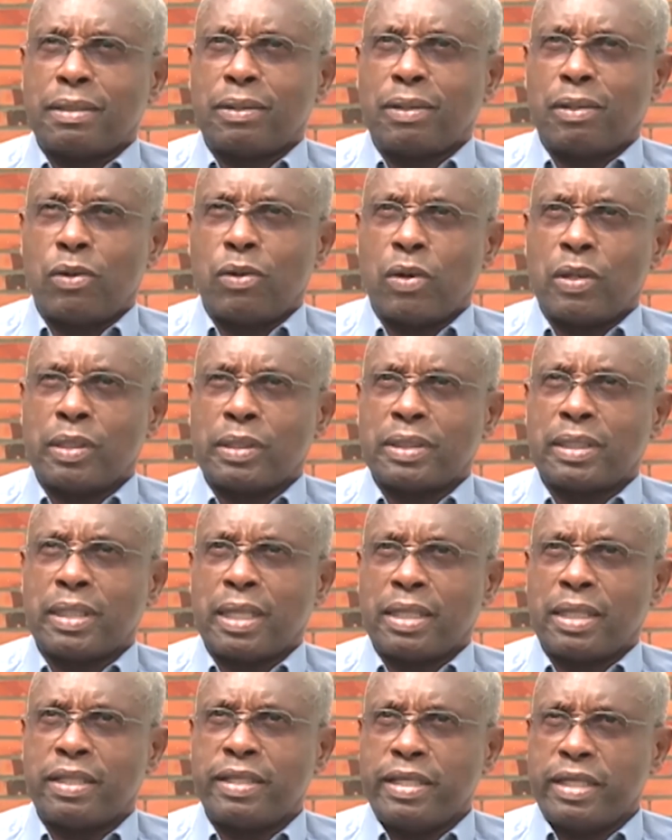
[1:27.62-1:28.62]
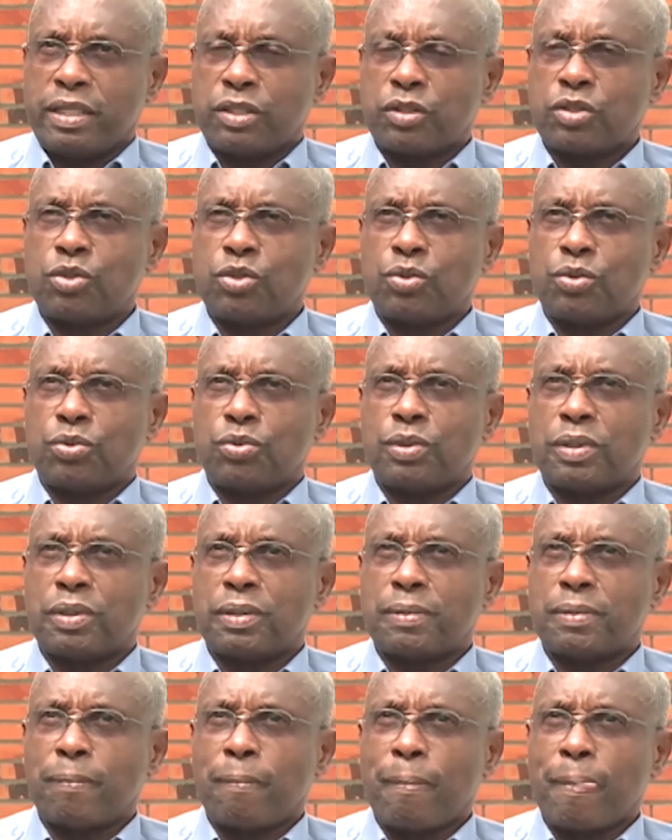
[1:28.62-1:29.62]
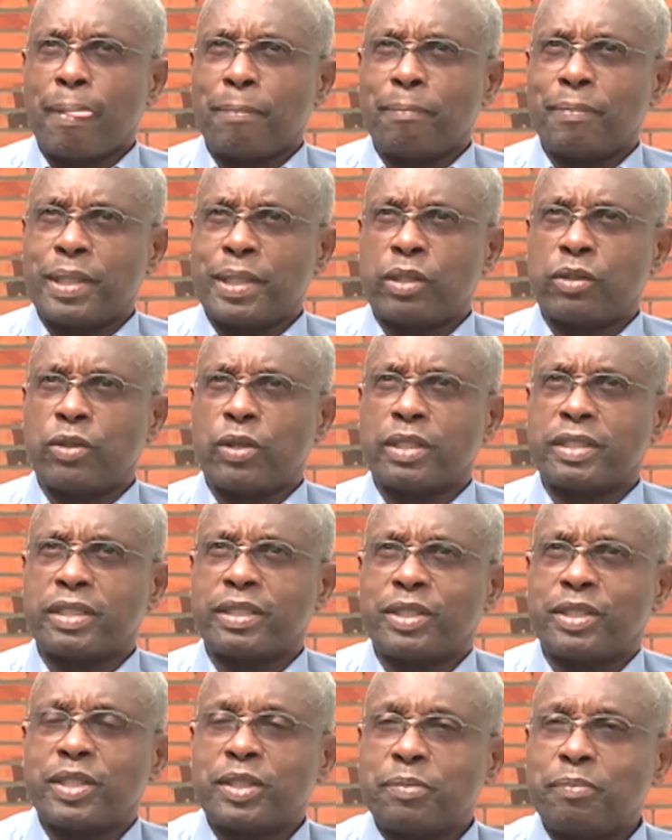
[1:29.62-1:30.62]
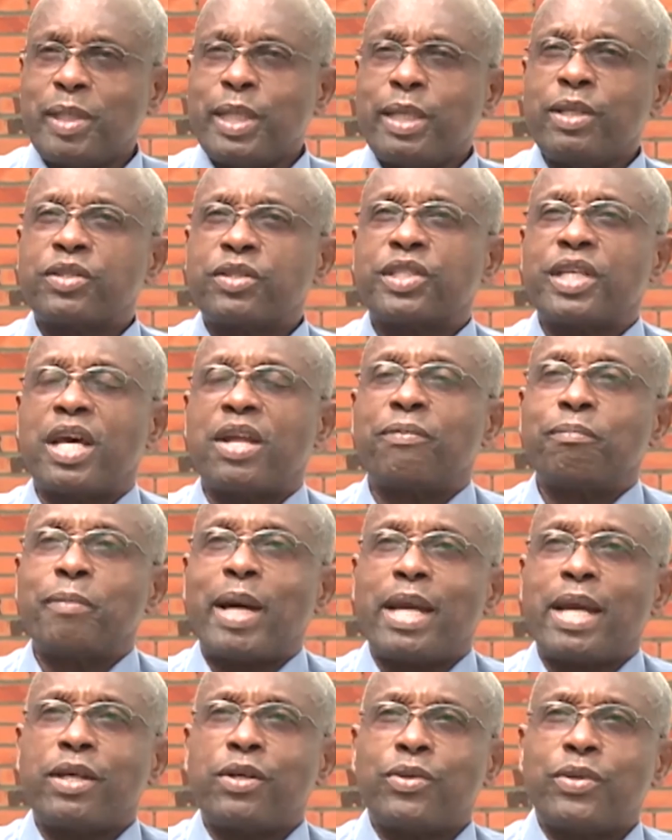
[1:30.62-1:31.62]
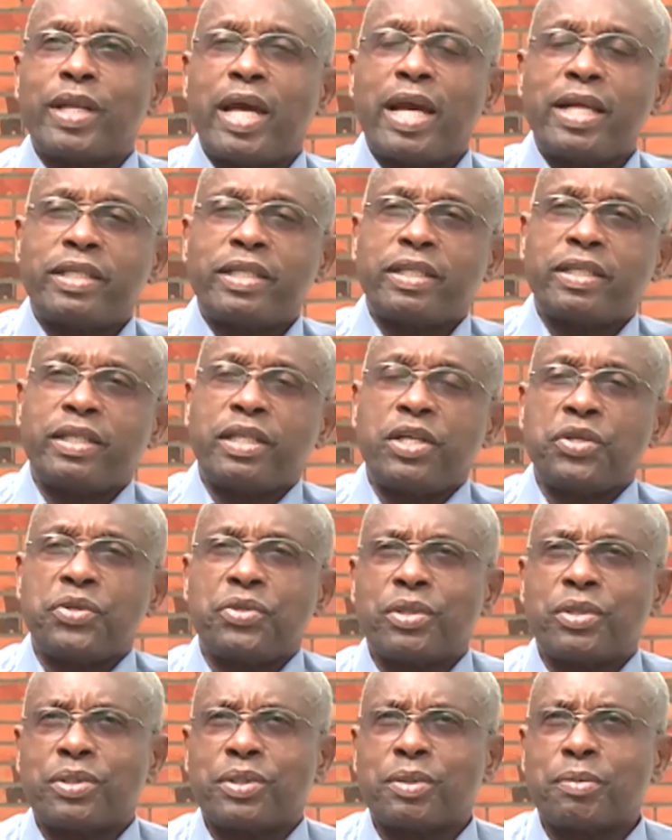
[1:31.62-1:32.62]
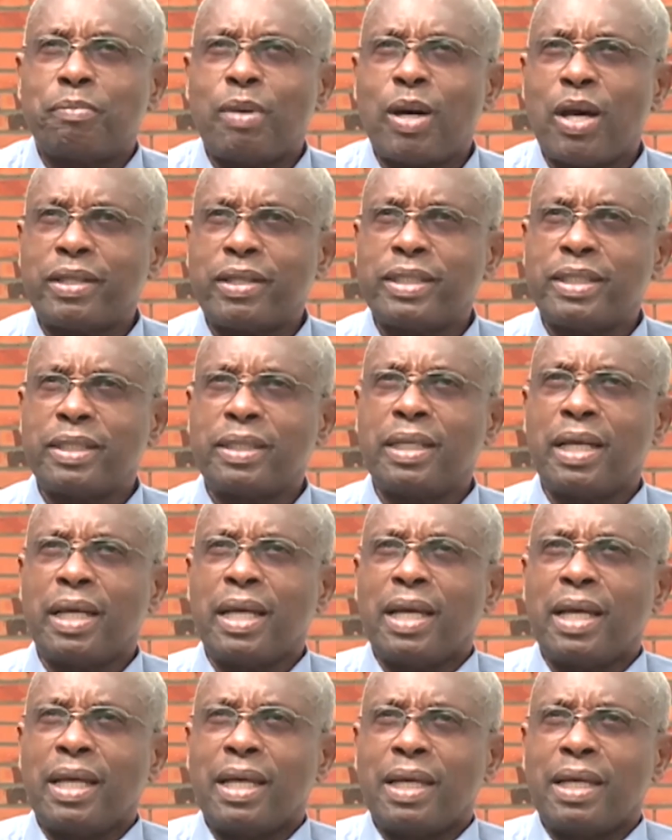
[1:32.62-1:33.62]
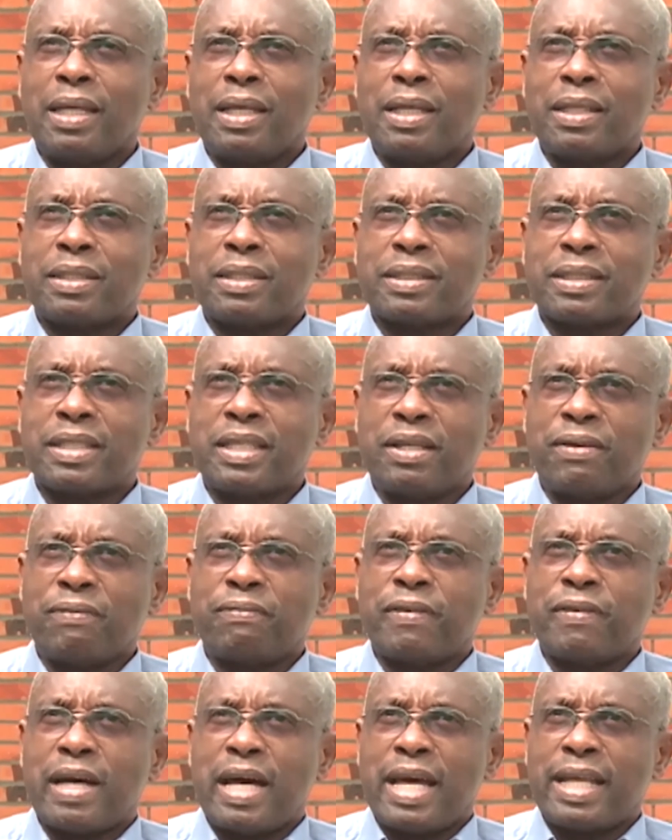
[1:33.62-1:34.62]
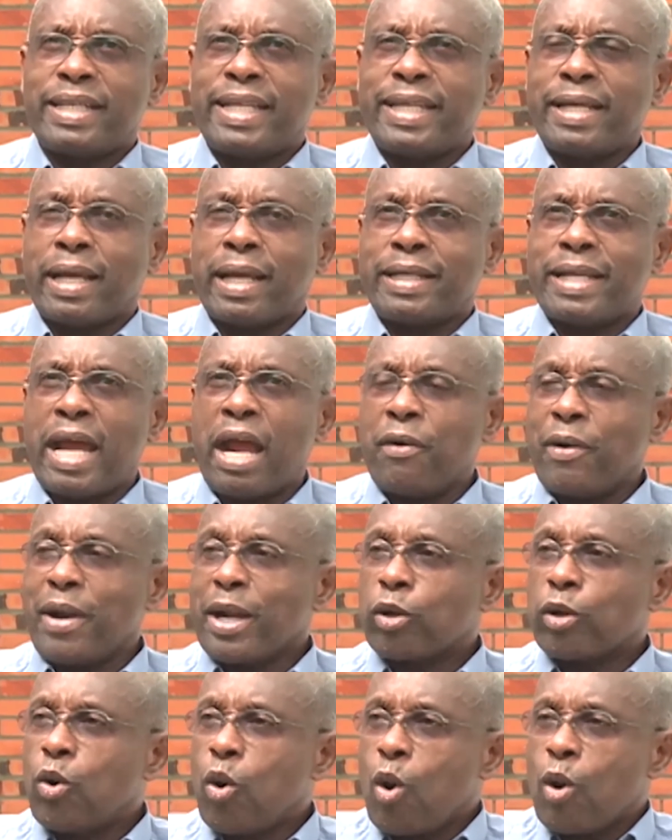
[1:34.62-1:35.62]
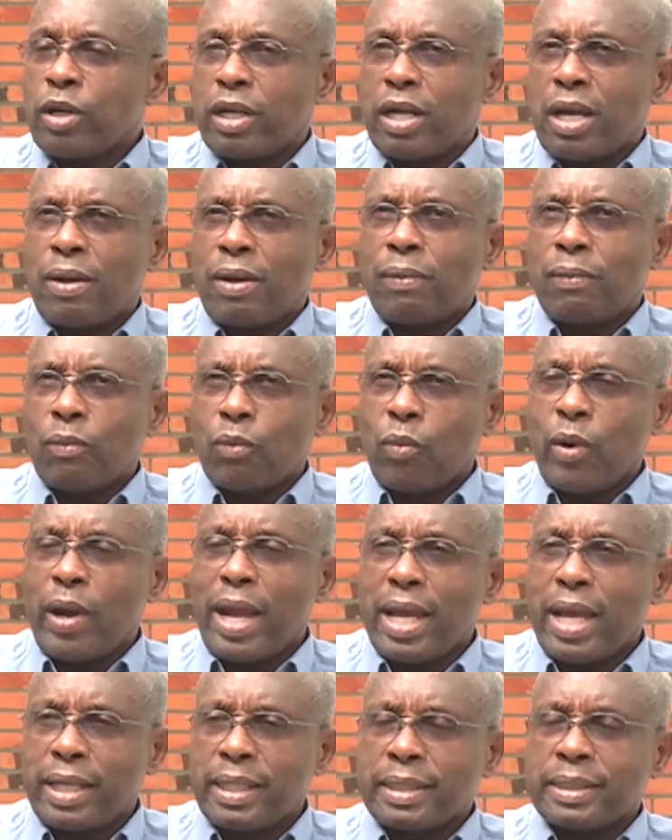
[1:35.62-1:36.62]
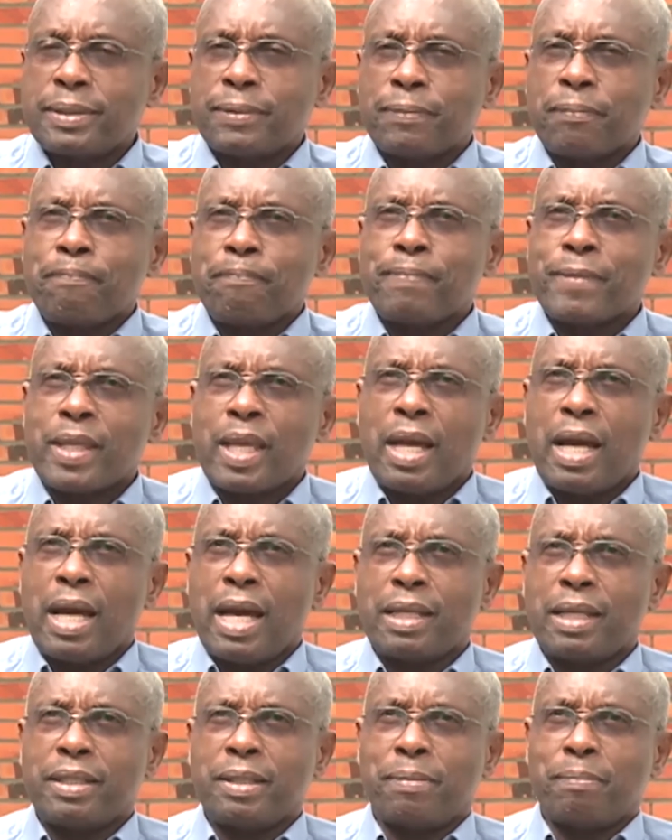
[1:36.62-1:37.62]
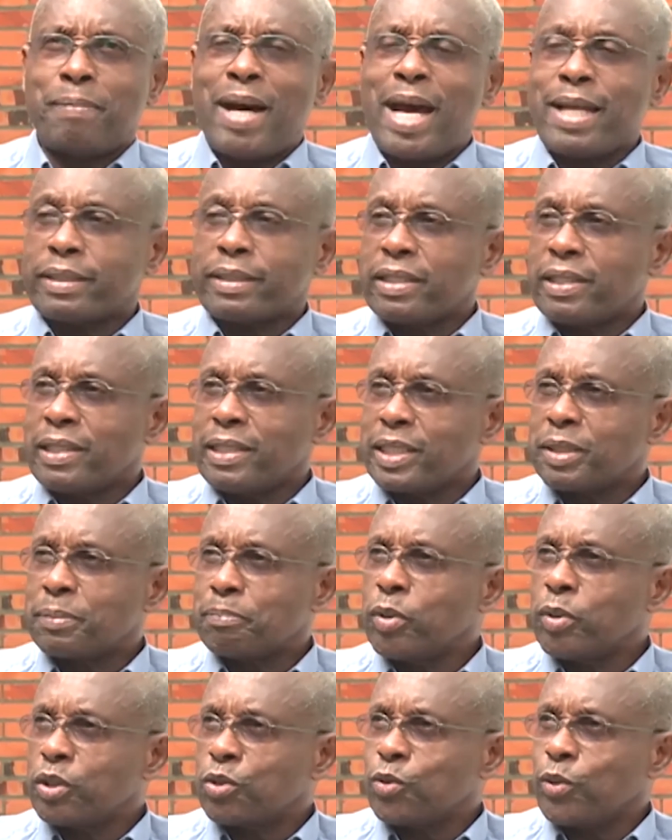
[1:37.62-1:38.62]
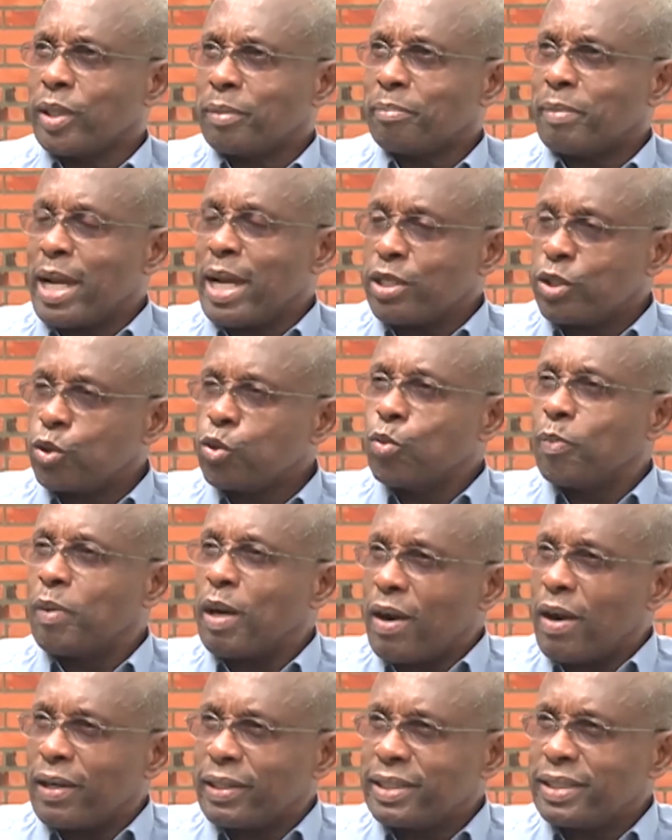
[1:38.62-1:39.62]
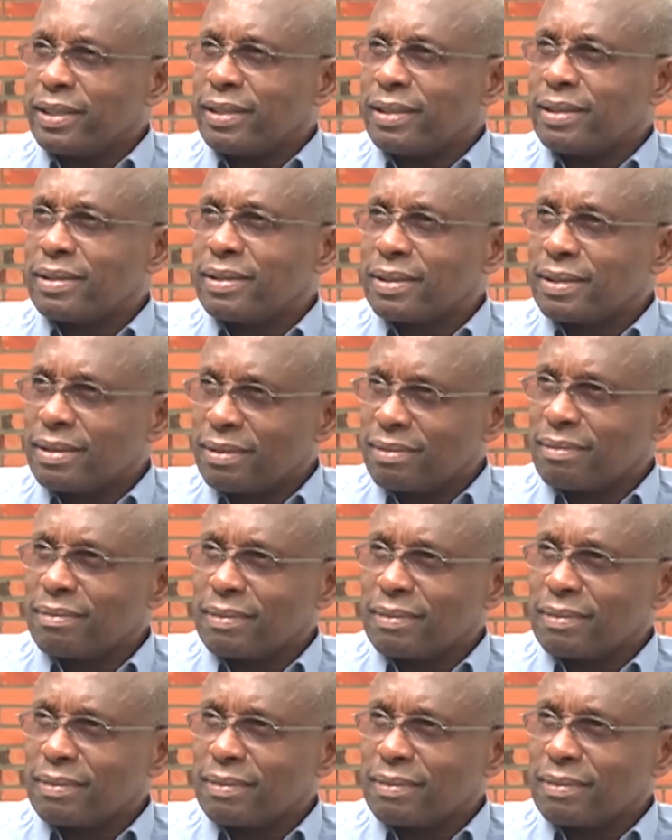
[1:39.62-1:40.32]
on the issue, because it is being sent by a United Nations body. It's give a direct order when the matter is put to it by two parties.